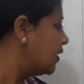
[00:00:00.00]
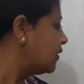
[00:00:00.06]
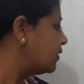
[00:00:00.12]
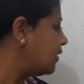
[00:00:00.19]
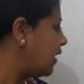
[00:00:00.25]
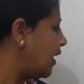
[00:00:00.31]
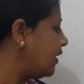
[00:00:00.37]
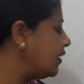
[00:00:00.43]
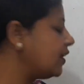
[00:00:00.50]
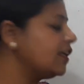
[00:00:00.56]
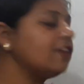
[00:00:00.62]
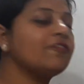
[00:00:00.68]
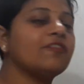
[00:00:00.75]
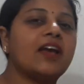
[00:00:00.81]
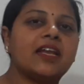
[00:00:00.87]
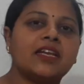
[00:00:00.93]
that
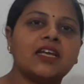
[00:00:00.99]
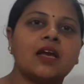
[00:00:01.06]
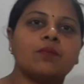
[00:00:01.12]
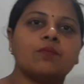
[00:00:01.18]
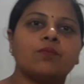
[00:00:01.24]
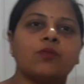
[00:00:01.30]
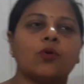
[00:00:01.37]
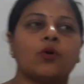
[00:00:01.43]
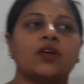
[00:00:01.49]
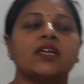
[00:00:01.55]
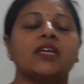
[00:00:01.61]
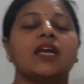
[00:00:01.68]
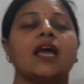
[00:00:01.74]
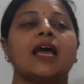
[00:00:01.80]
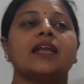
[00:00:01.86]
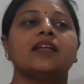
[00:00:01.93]
if any
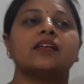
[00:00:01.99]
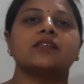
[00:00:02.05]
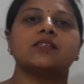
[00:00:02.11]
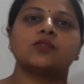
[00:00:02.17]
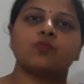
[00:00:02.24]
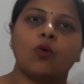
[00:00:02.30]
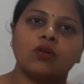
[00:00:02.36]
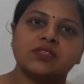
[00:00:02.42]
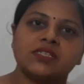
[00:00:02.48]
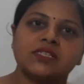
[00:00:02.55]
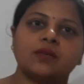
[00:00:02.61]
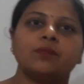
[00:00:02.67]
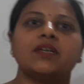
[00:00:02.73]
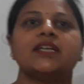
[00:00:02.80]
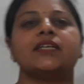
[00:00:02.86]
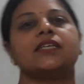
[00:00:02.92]
employee any
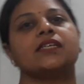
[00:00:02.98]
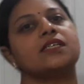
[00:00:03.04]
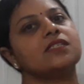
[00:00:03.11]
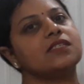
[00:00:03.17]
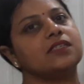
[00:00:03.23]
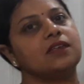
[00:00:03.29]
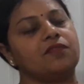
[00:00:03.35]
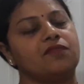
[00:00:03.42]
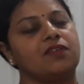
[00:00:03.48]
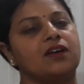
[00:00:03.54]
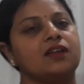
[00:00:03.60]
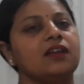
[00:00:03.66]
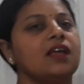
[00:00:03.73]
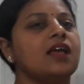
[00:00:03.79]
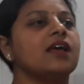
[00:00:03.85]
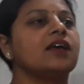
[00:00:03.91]
responsibility is
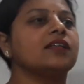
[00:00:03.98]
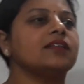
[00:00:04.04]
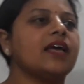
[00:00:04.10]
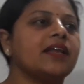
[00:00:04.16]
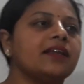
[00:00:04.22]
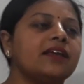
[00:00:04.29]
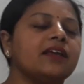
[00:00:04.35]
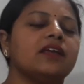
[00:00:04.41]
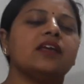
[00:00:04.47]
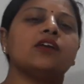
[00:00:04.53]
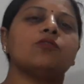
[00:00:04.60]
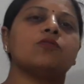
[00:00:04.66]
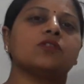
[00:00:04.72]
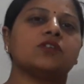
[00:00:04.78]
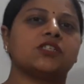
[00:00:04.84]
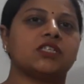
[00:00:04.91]
given, then he
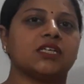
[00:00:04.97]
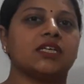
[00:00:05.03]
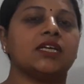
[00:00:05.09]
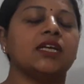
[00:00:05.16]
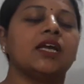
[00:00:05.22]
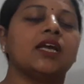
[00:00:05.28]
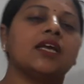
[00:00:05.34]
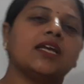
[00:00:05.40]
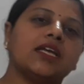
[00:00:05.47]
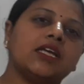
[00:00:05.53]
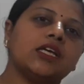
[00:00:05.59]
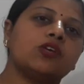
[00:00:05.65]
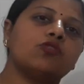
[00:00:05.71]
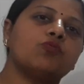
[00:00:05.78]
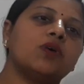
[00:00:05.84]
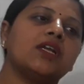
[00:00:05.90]
or she
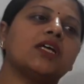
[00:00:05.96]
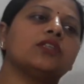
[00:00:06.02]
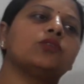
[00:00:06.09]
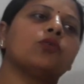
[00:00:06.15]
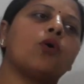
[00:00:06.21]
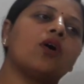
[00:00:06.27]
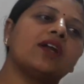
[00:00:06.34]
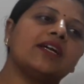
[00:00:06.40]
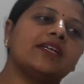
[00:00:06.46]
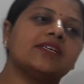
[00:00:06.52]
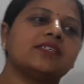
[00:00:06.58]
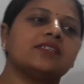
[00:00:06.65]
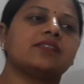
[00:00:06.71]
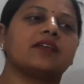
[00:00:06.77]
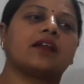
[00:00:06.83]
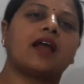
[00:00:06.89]
equal
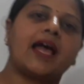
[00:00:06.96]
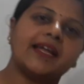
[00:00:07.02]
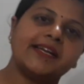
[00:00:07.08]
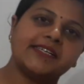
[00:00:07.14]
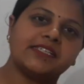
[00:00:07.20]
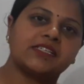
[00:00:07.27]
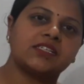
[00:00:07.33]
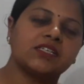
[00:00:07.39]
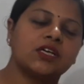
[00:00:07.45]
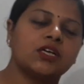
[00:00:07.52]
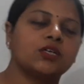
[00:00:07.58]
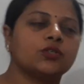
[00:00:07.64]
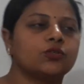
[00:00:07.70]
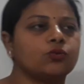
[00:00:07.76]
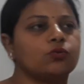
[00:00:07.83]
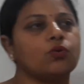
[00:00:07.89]
authorities, rights
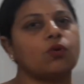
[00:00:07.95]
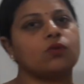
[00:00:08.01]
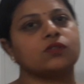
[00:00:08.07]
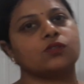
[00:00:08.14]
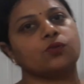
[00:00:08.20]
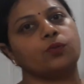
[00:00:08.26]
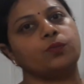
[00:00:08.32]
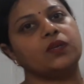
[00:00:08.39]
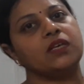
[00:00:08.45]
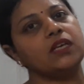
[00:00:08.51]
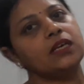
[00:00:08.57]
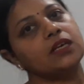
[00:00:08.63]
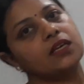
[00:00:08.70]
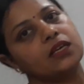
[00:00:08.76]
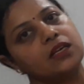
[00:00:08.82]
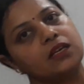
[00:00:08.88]
should also
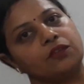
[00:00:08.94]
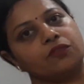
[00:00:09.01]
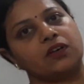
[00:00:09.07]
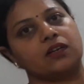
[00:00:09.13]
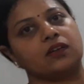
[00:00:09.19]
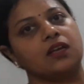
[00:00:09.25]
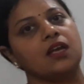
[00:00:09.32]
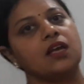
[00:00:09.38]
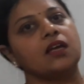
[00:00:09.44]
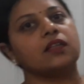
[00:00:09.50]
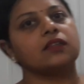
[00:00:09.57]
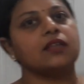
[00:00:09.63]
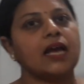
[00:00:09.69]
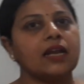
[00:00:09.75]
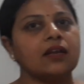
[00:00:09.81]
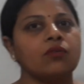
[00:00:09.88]
be given.
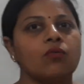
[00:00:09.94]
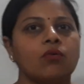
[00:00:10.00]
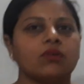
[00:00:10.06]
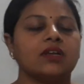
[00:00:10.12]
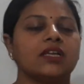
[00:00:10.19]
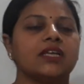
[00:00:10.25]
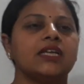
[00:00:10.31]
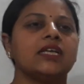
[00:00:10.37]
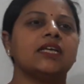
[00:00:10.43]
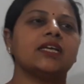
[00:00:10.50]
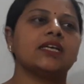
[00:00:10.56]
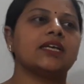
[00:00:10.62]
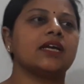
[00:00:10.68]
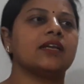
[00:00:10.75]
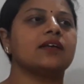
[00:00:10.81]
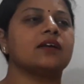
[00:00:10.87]
Then only he
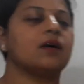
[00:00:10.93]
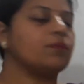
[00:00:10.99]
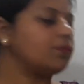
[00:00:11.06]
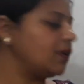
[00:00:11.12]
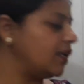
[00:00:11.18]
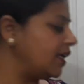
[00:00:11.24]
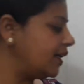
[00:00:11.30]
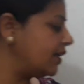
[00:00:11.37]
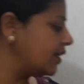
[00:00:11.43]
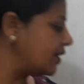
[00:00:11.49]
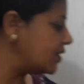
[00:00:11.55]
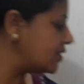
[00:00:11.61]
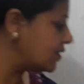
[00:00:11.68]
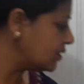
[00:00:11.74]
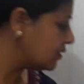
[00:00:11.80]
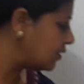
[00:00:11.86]
can complete
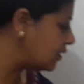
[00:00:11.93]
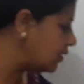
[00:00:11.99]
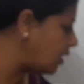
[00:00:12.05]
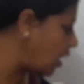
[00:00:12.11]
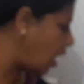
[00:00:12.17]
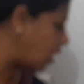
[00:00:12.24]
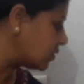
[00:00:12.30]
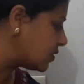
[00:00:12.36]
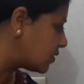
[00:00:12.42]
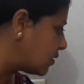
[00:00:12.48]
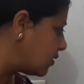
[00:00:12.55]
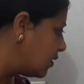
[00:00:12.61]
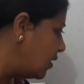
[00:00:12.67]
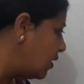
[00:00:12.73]
his task.